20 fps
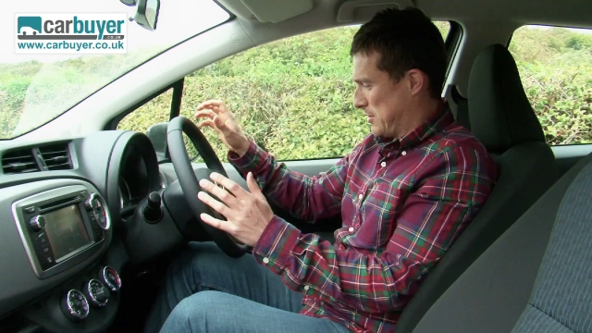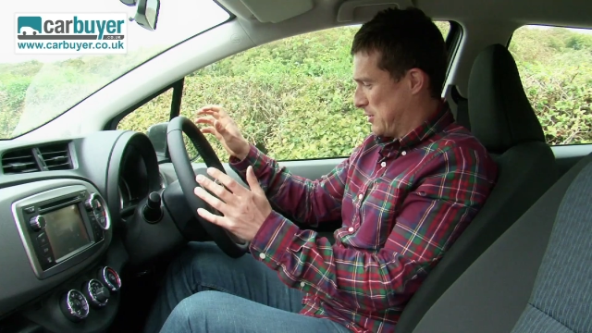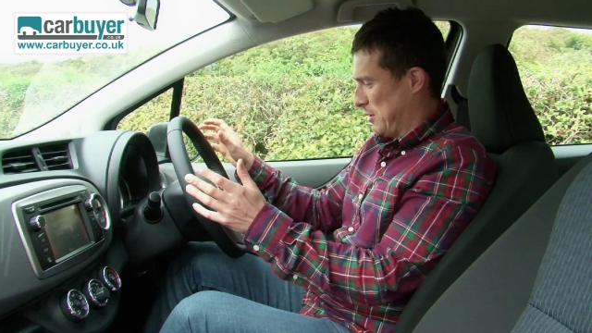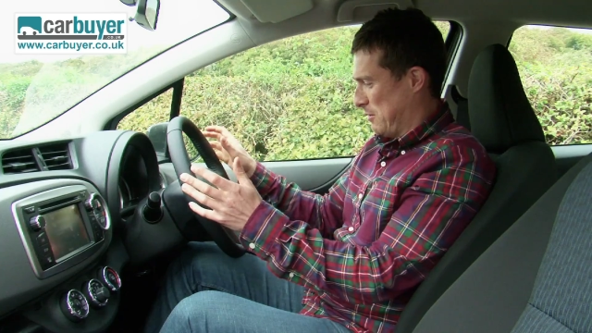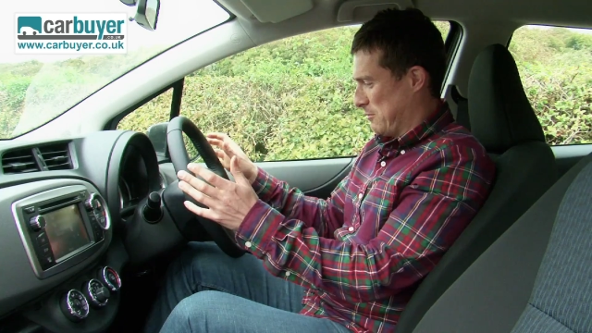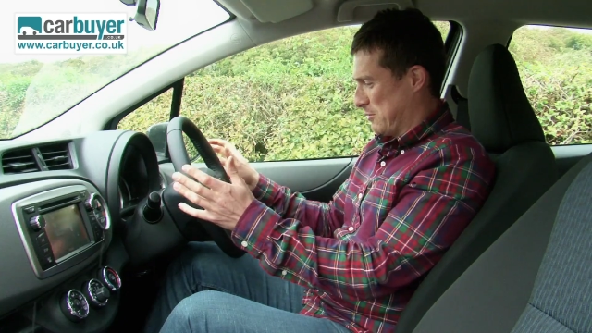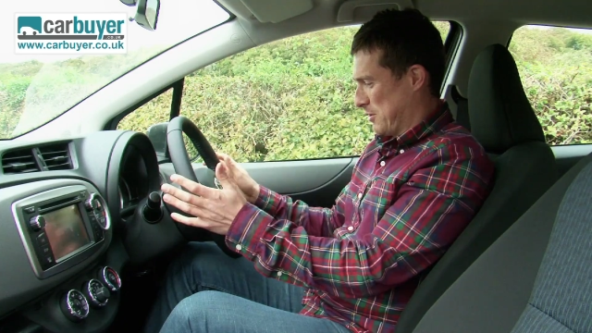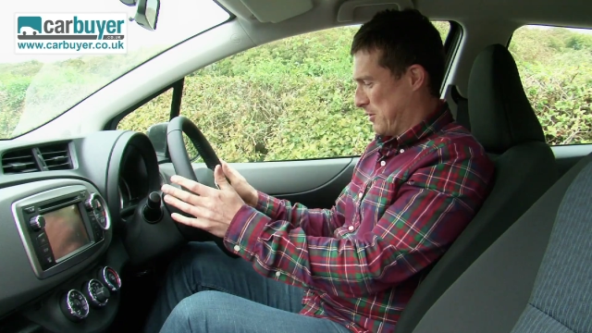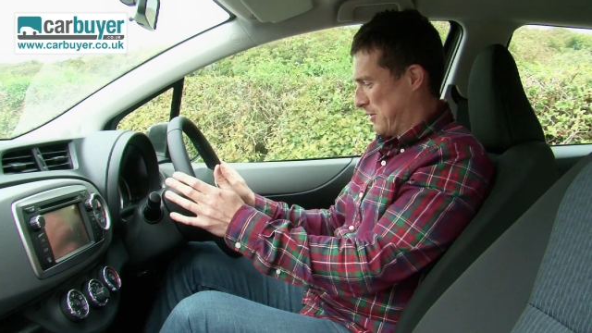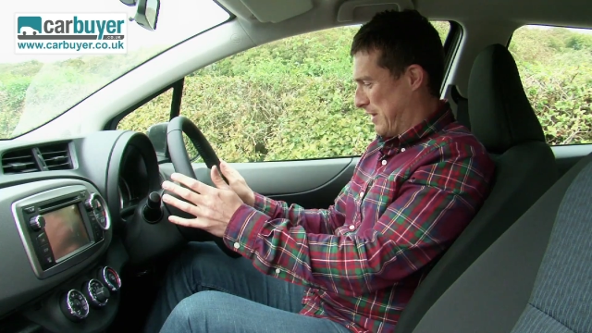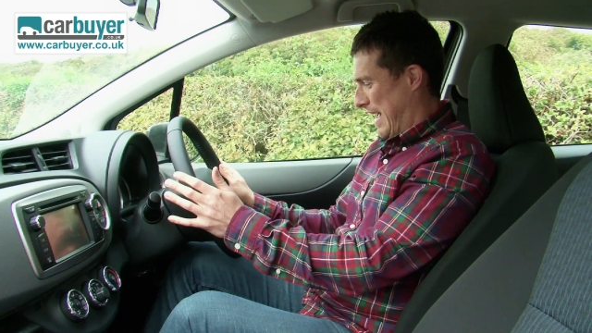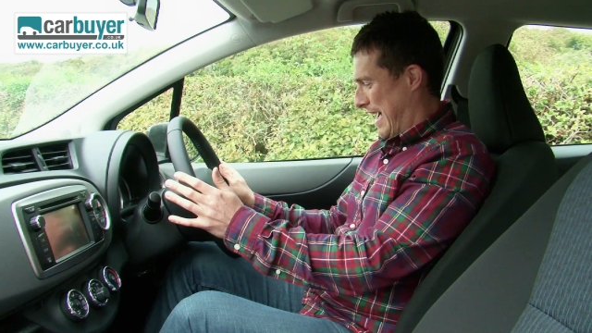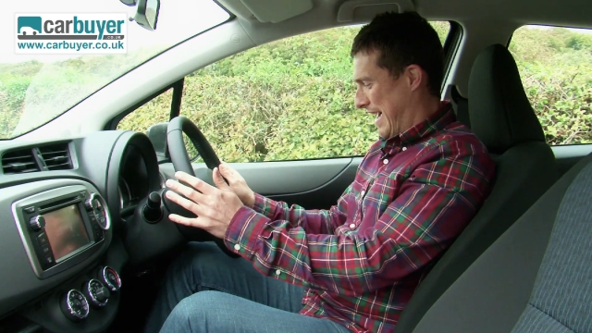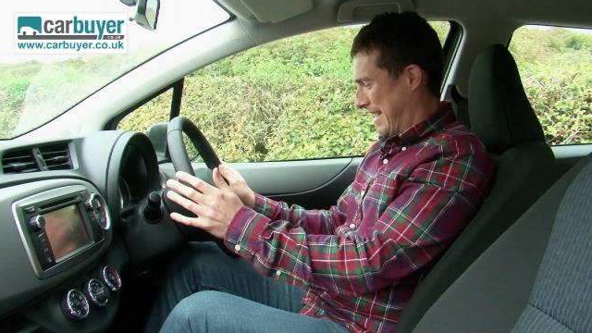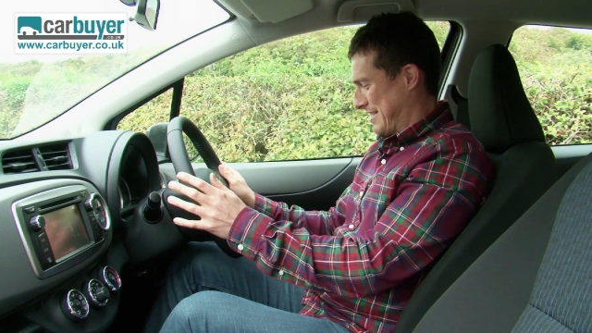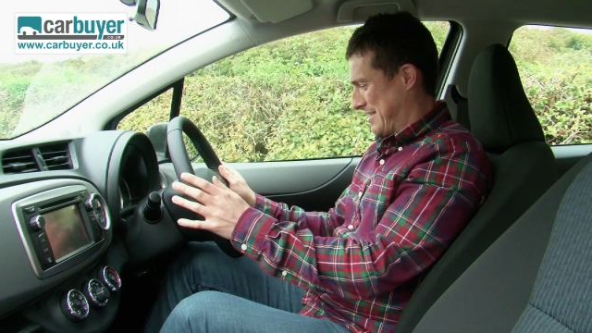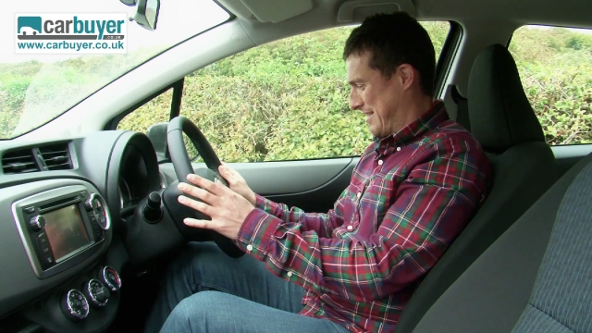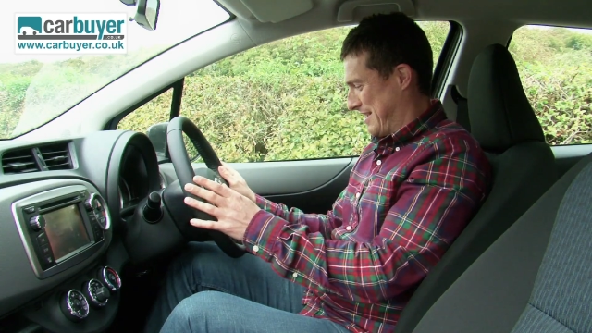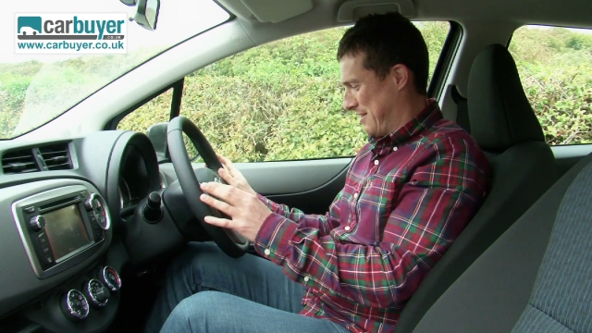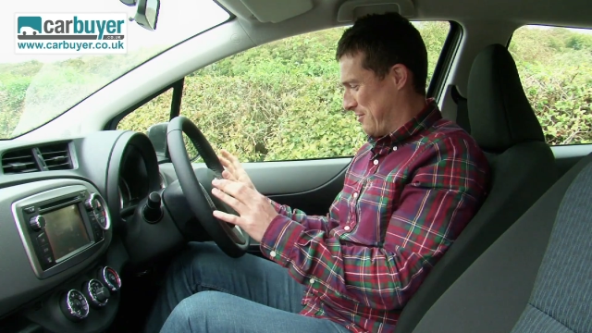stop doing that
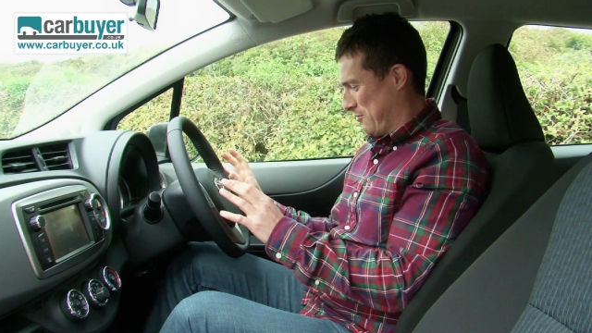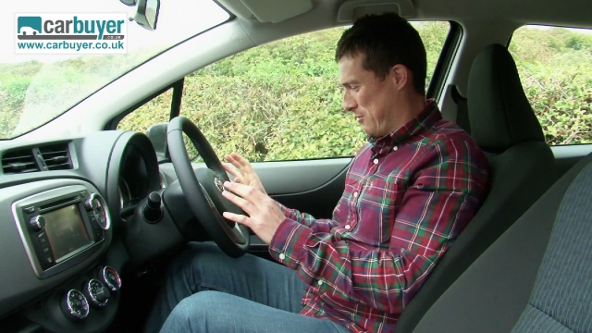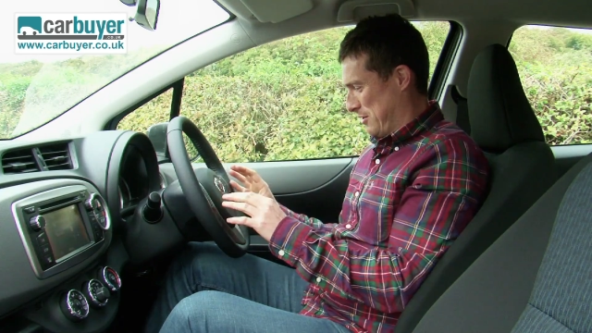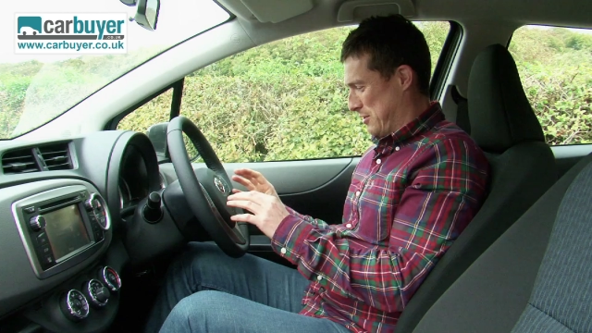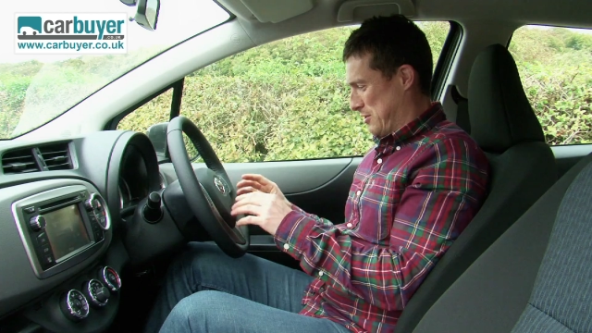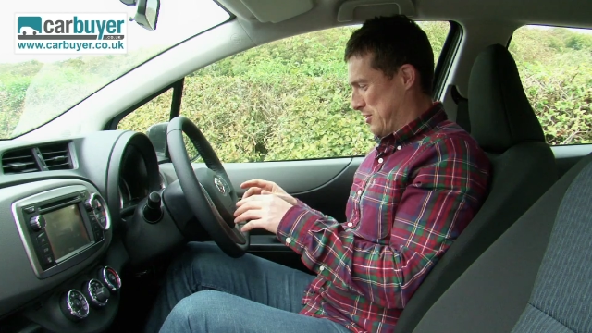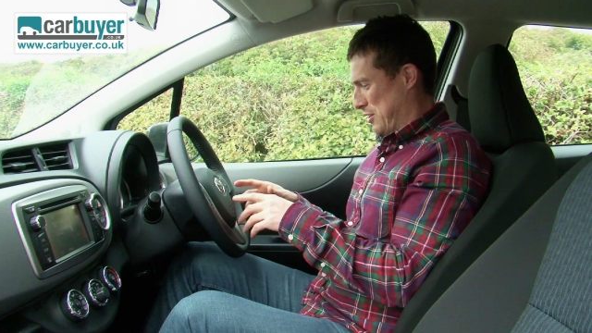actually, otherwise